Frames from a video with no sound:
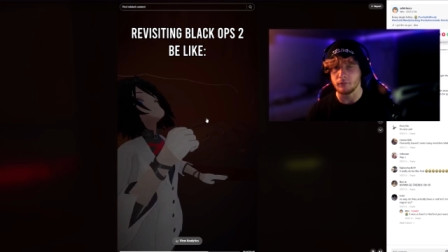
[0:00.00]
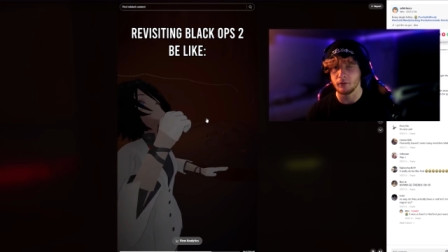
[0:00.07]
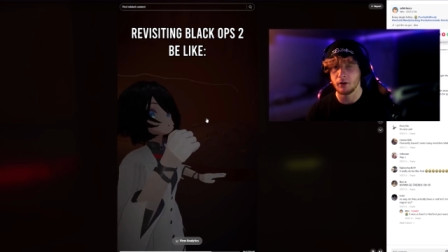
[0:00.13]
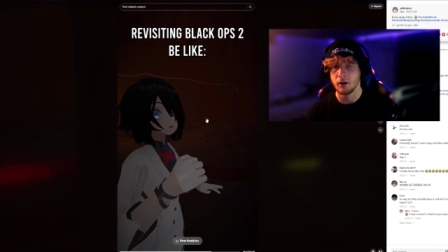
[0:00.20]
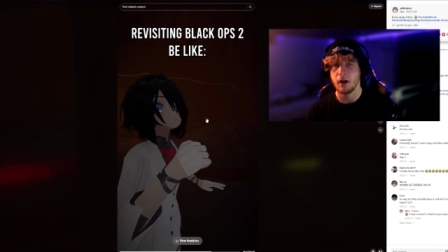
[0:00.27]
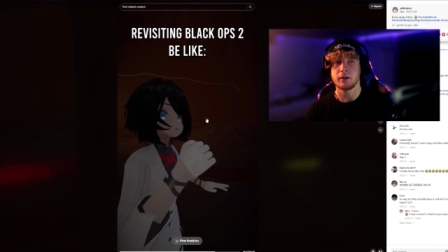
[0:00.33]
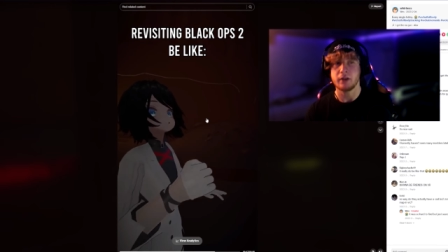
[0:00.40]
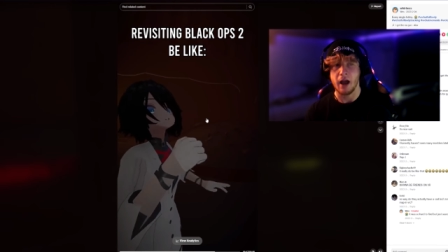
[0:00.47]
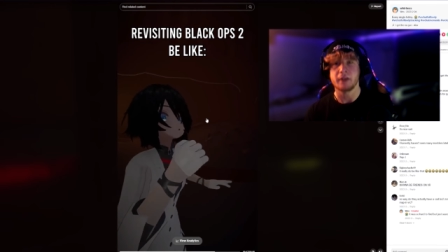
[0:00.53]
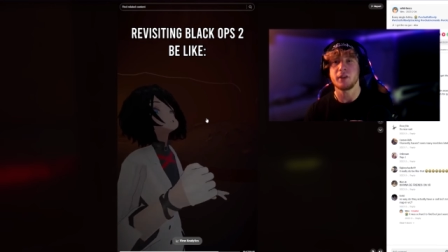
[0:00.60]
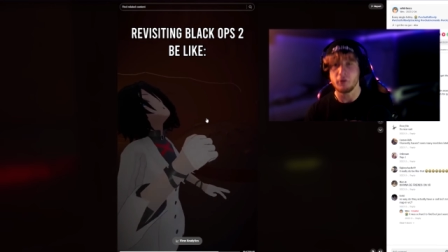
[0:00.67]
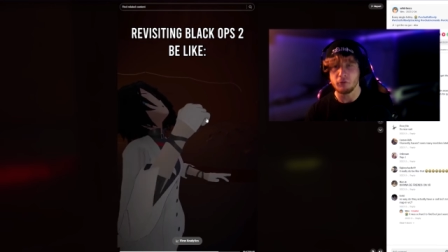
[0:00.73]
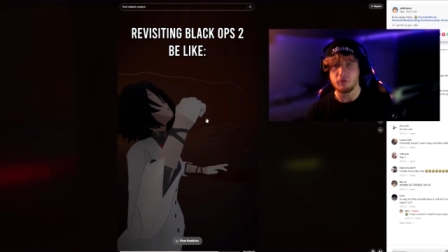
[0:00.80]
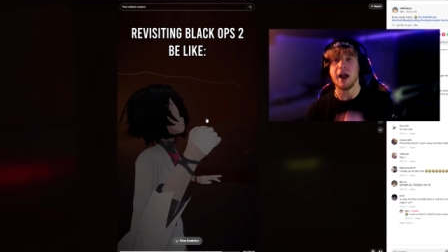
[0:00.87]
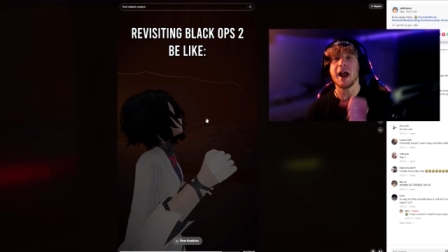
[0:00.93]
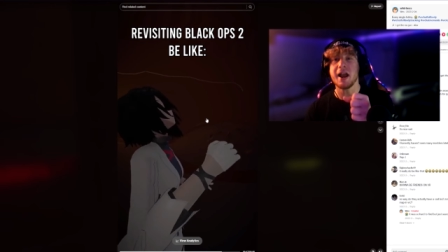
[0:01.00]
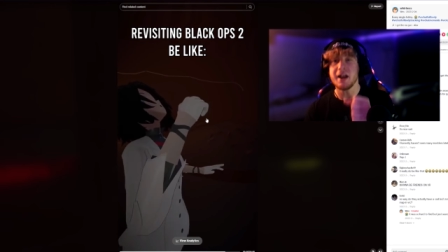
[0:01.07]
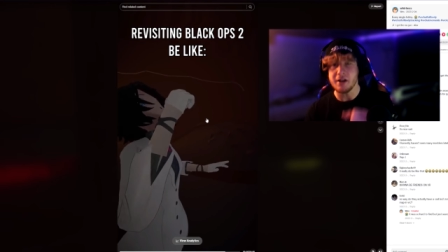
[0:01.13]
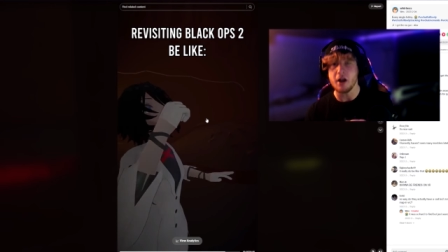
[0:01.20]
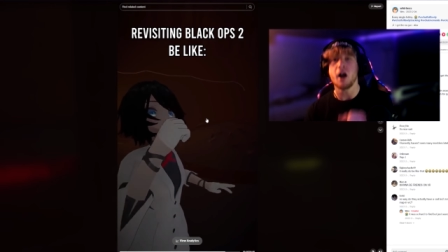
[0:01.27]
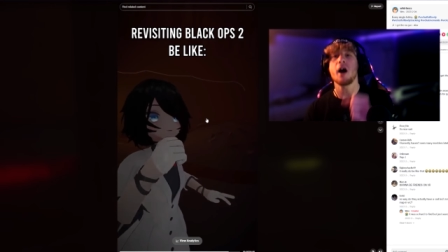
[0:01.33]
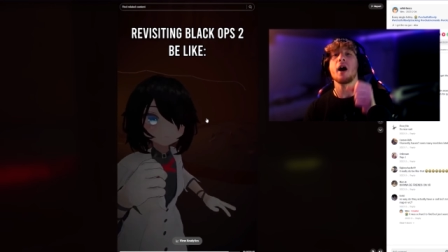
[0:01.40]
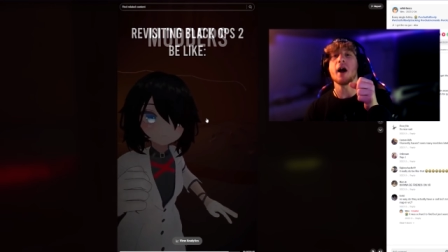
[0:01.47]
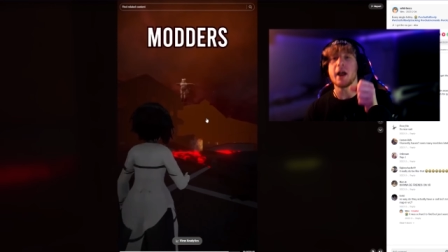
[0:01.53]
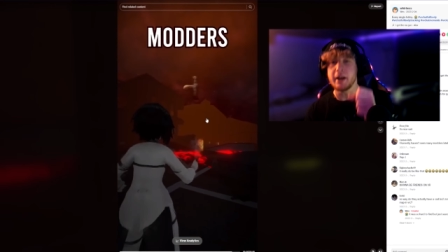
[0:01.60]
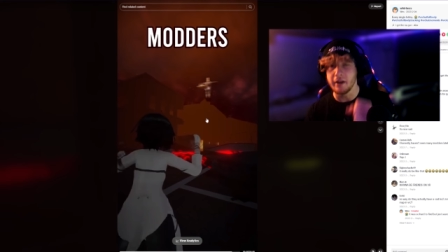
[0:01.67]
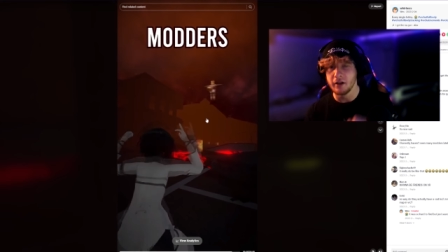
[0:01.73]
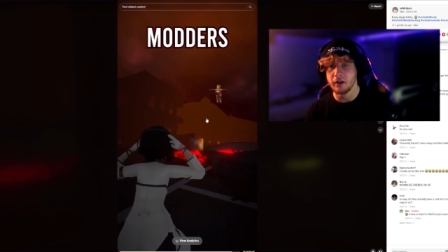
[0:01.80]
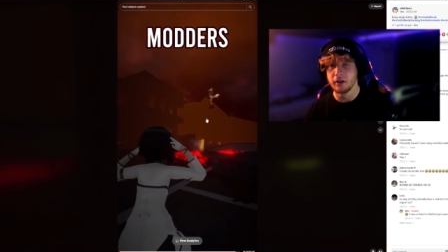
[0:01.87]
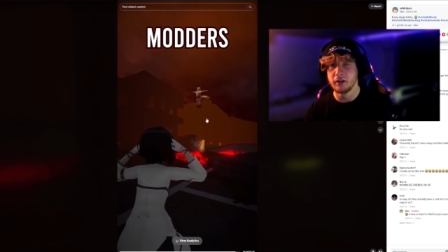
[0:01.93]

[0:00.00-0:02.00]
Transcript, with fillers: I got, got the ray gun.